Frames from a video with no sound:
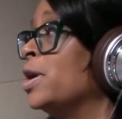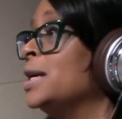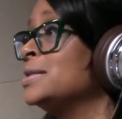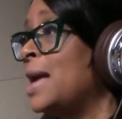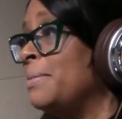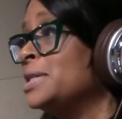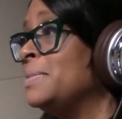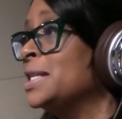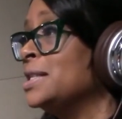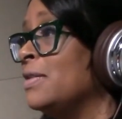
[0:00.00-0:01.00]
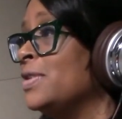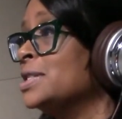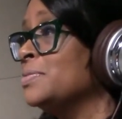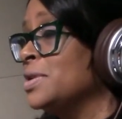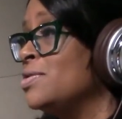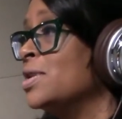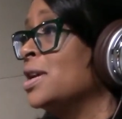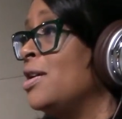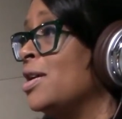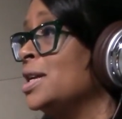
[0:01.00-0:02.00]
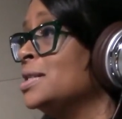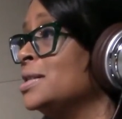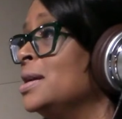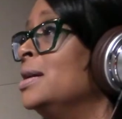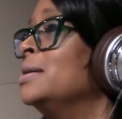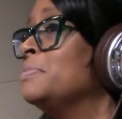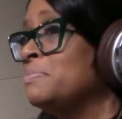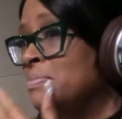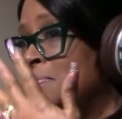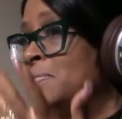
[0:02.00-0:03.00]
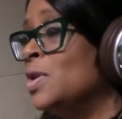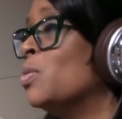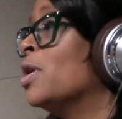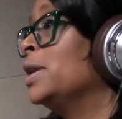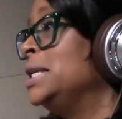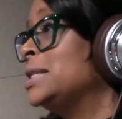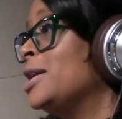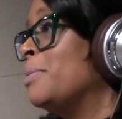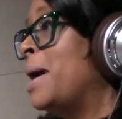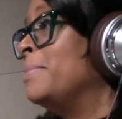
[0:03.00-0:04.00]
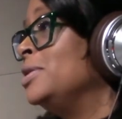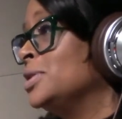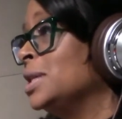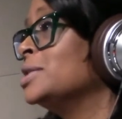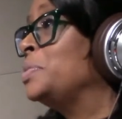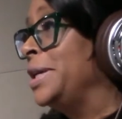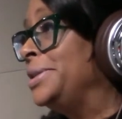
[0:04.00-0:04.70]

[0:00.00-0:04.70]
to establish myself as a recording artist, the world needs to hear my music as well.